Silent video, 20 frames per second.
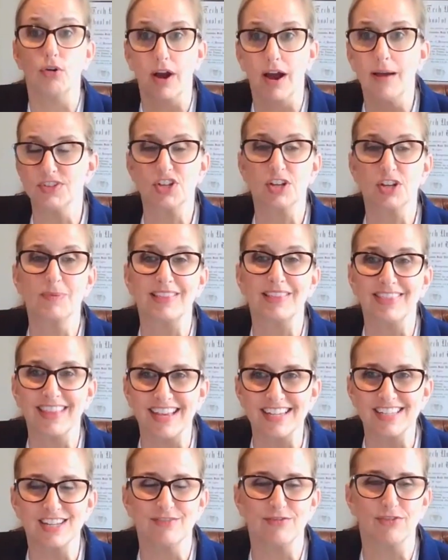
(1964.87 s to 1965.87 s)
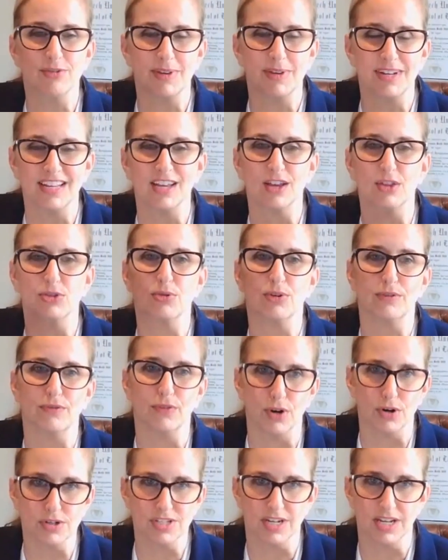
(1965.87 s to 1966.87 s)
Or this is going to be a lesson for me to get through
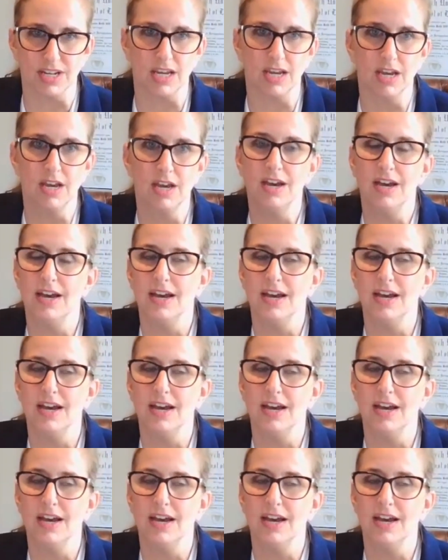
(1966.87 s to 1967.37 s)
adversity.